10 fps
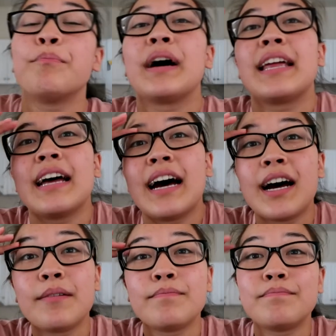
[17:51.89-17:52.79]
but
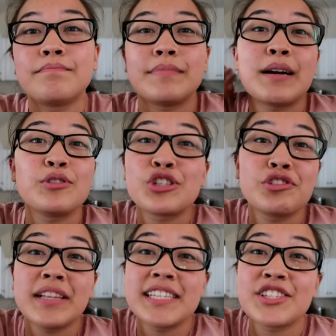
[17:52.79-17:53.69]
I'm just
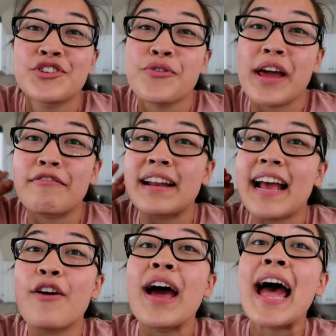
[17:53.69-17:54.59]
too lazy to go get it right
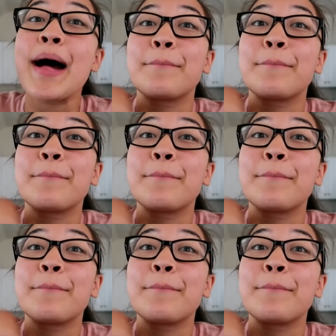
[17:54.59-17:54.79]
now.